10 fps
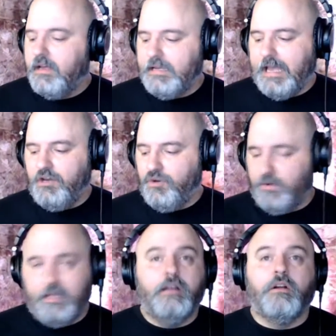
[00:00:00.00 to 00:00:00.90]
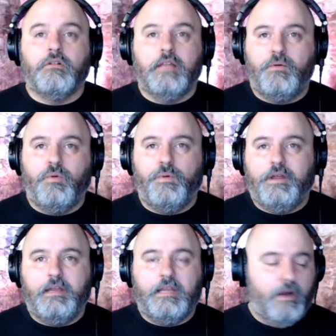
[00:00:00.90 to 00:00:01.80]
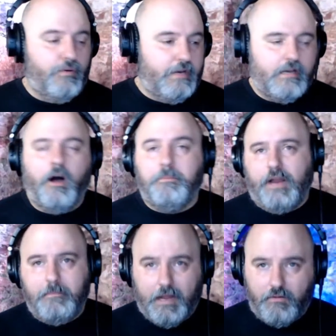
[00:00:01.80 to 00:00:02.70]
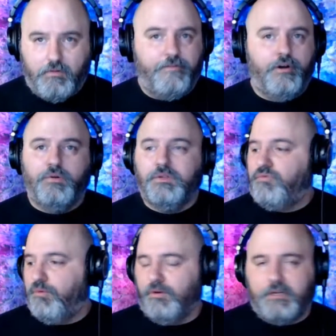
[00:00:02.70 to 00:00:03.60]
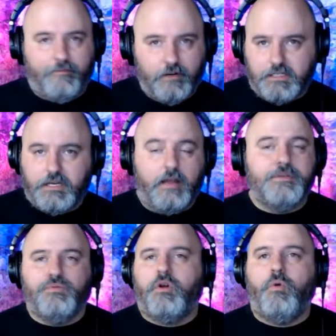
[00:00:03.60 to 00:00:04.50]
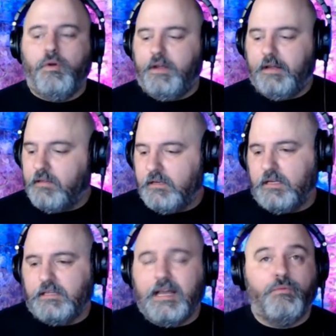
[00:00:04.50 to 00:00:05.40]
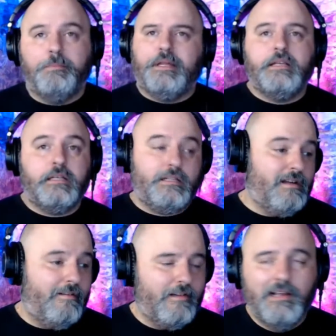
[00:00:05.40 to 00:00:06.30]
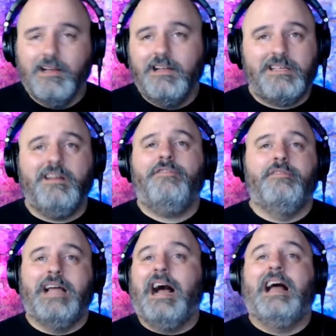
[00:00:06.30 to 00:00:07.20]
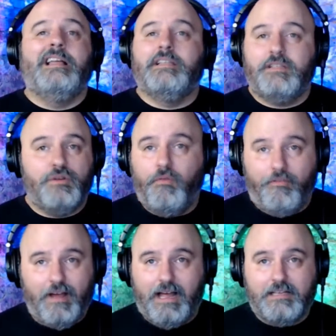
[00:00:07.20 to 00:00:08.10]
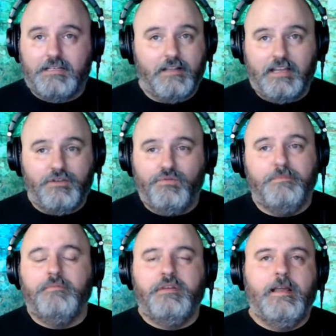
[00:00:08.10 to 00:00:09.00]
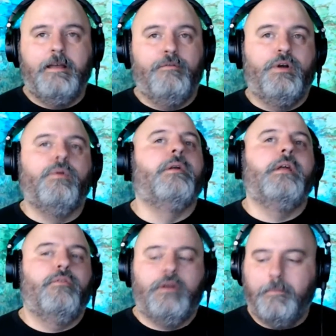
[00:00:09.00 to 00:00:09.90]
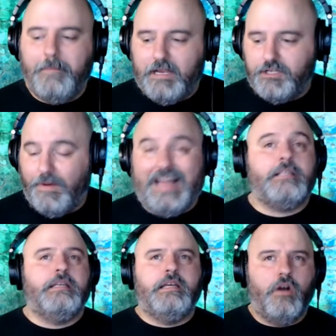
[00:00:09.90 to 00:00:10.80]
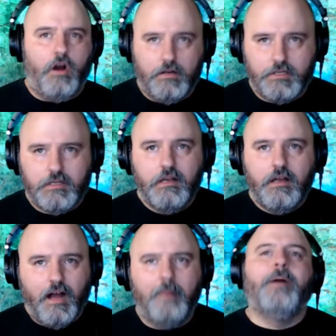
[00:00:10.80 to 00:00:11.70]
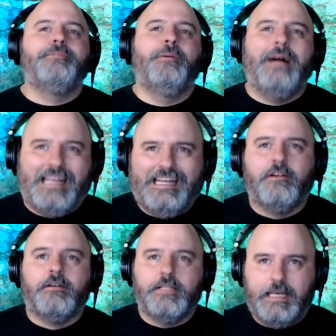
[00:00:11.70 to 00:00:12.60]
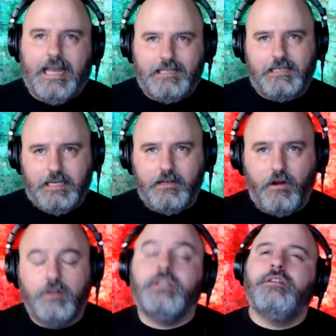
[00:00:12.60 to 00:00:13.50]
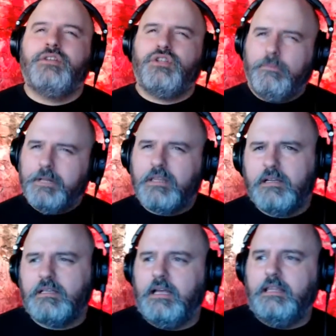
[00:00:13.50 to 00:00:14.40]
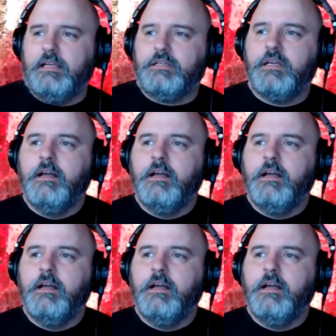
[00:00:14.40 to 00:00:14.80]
get new gear, like when we, need to upgrade microphones for different types of recording and things like that, replacing stuff dies so fast. Like it would amaze you. SD cards. I'm up to my ears in SD cards. Stupid things like this.